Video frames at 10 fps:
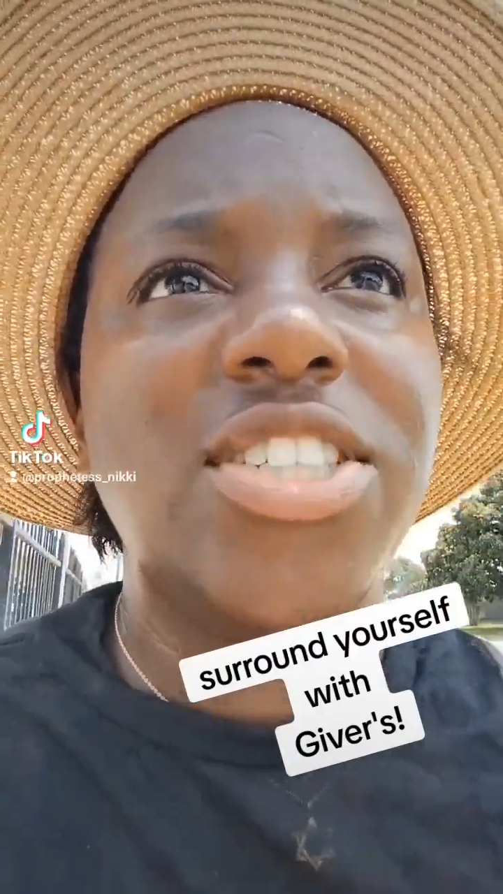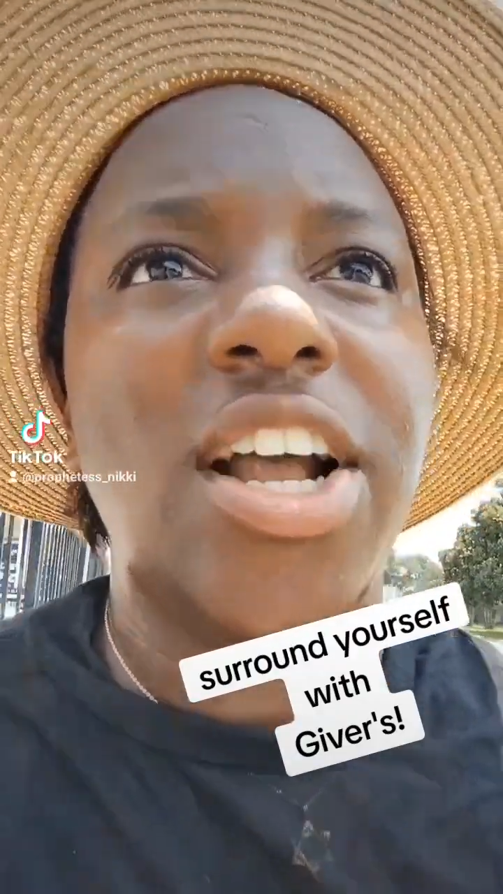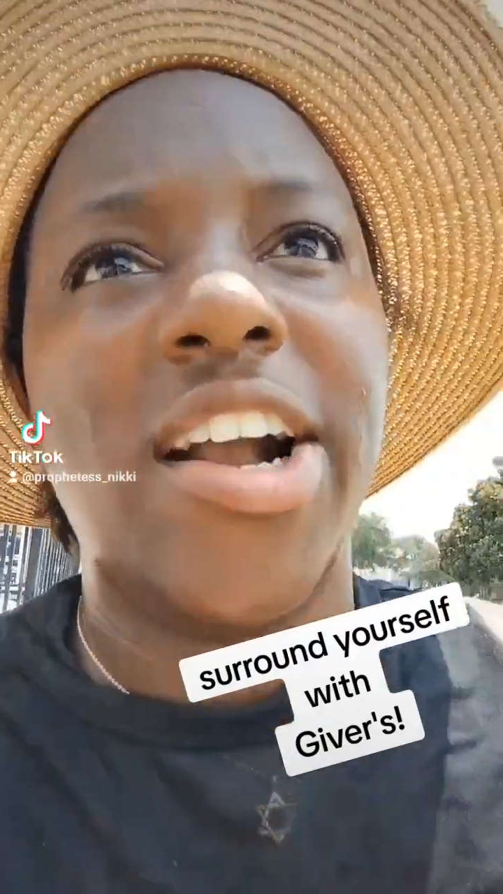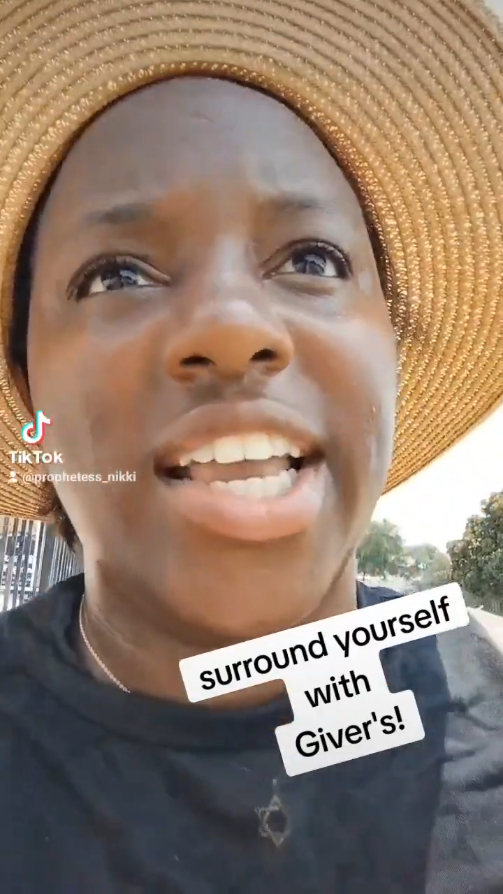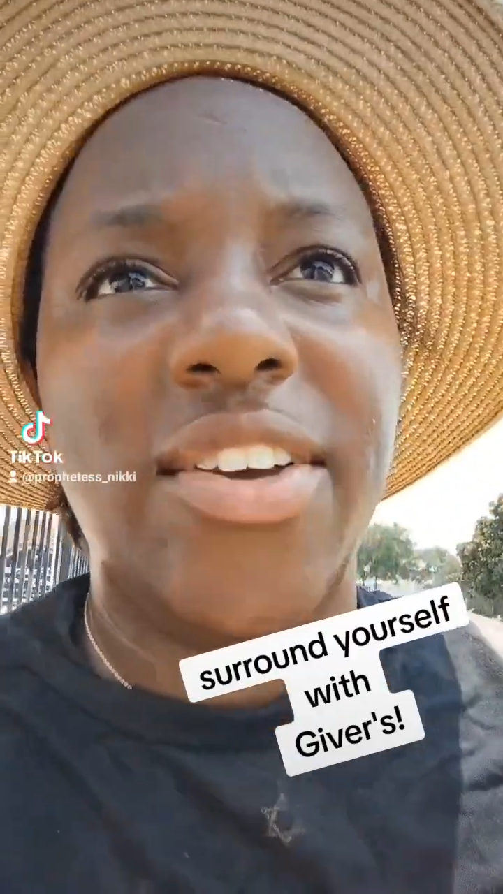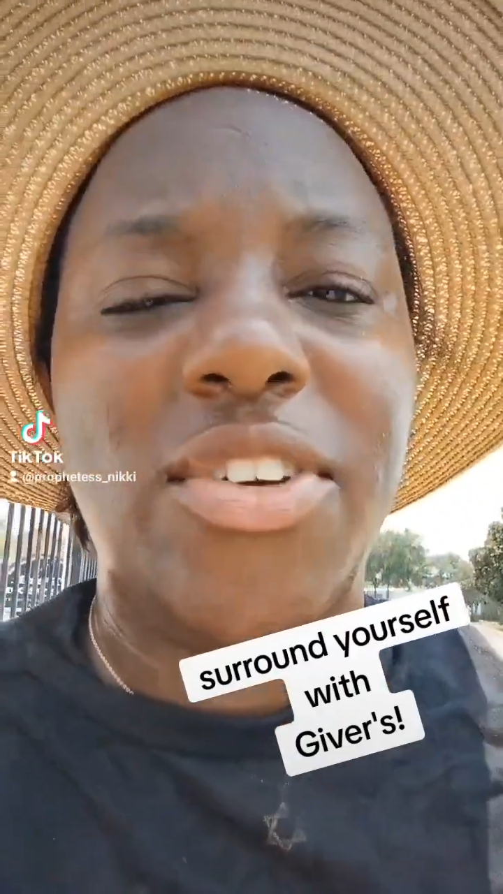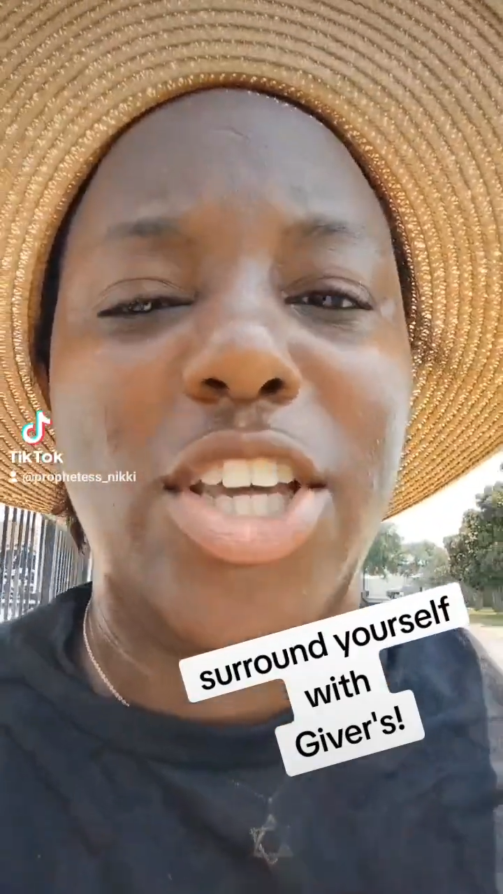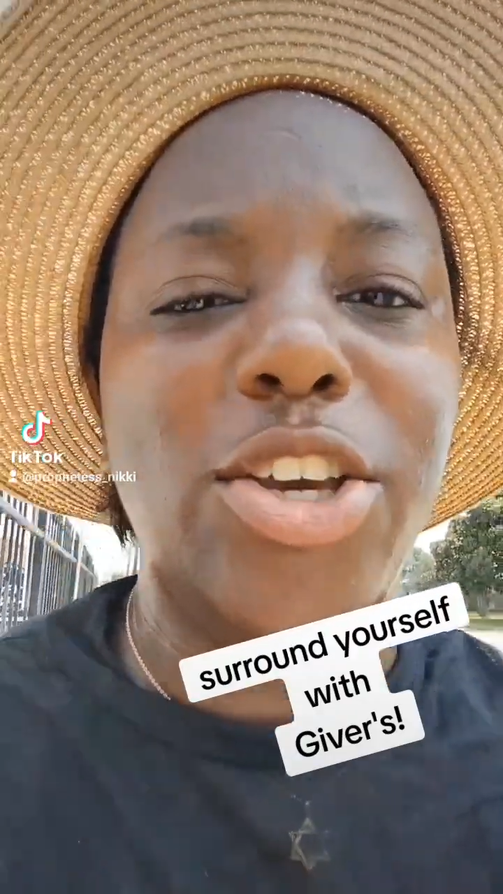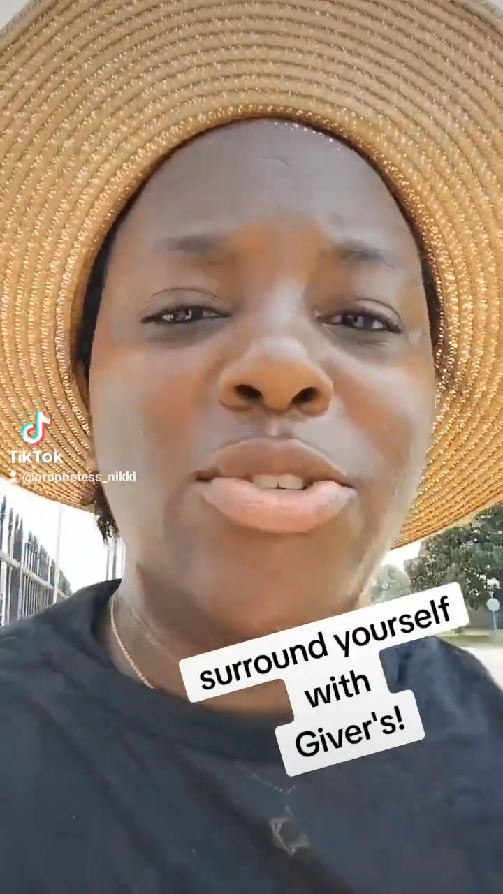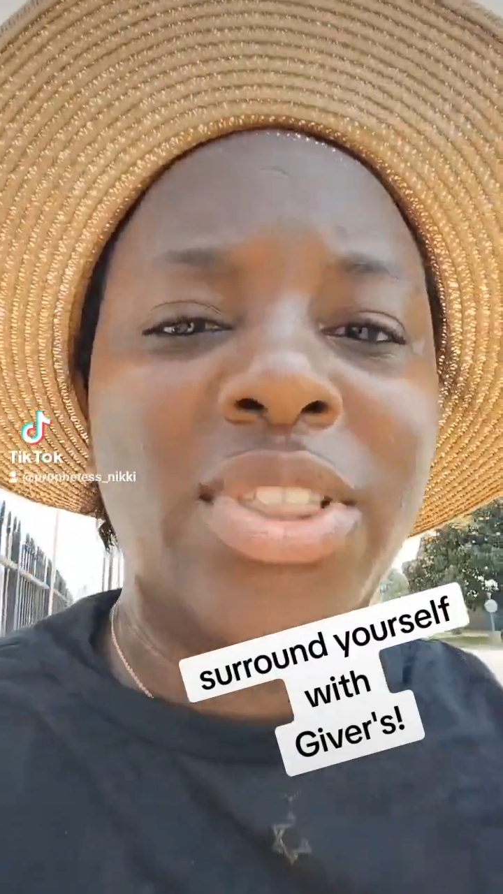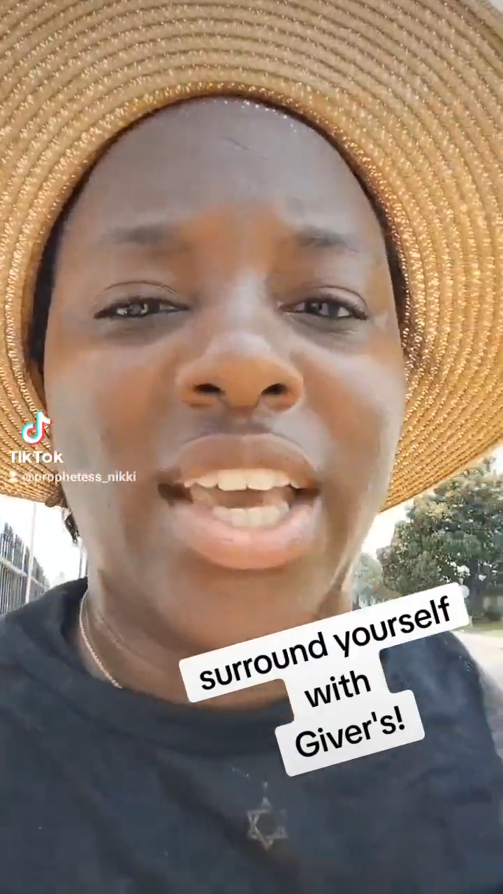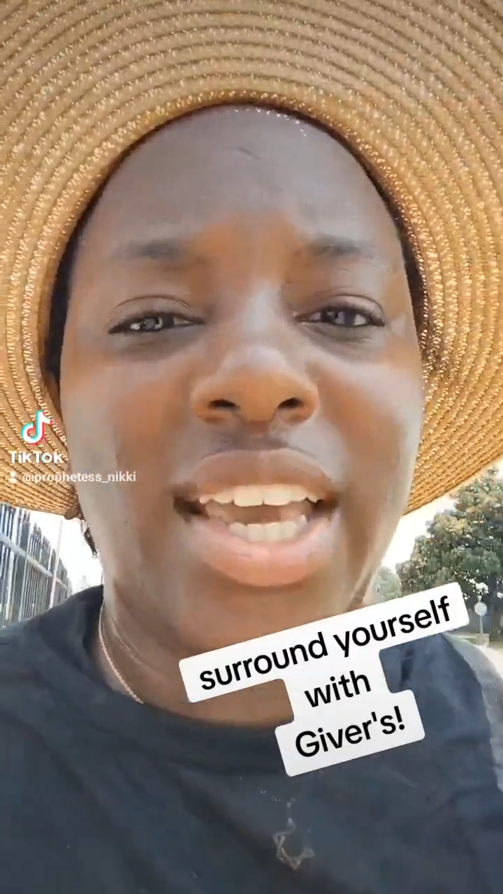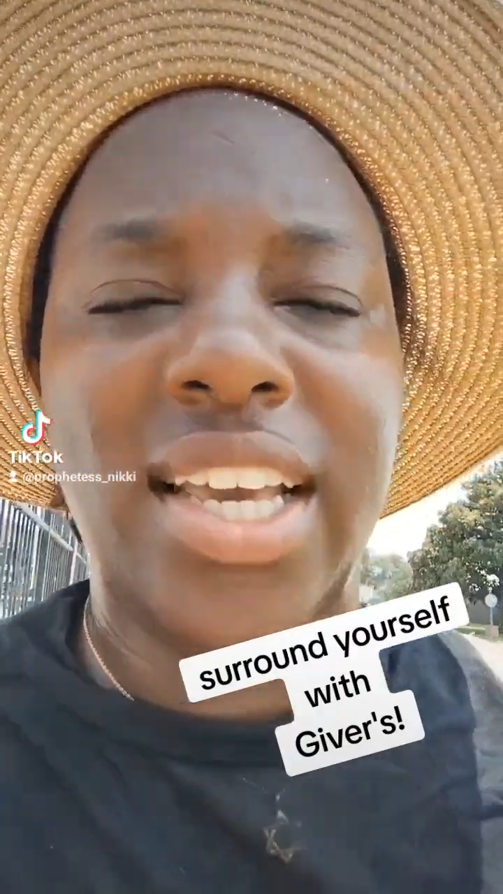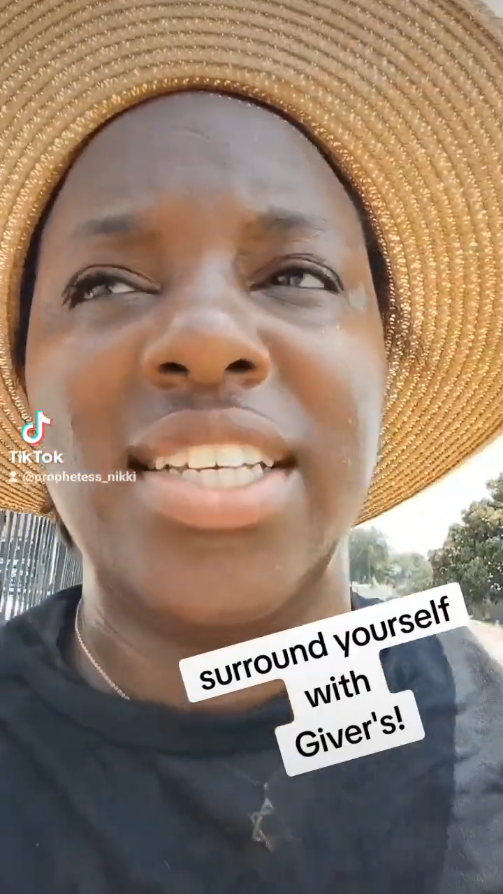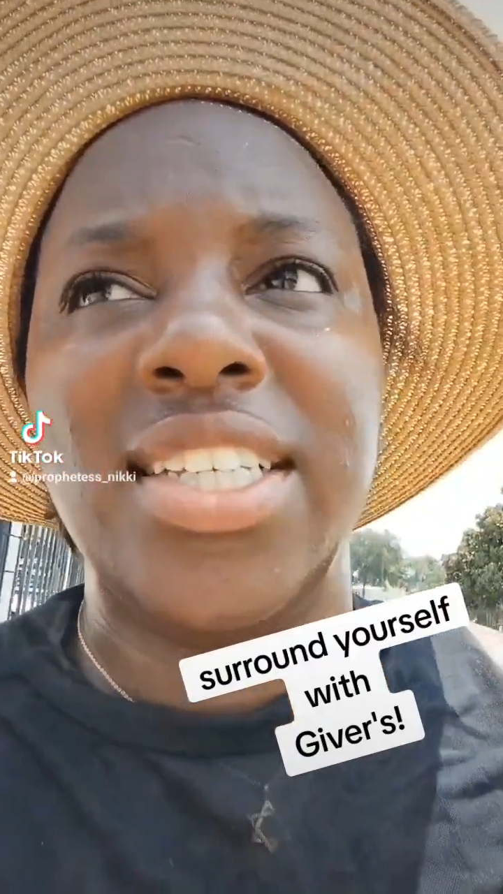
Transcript: ever give anything back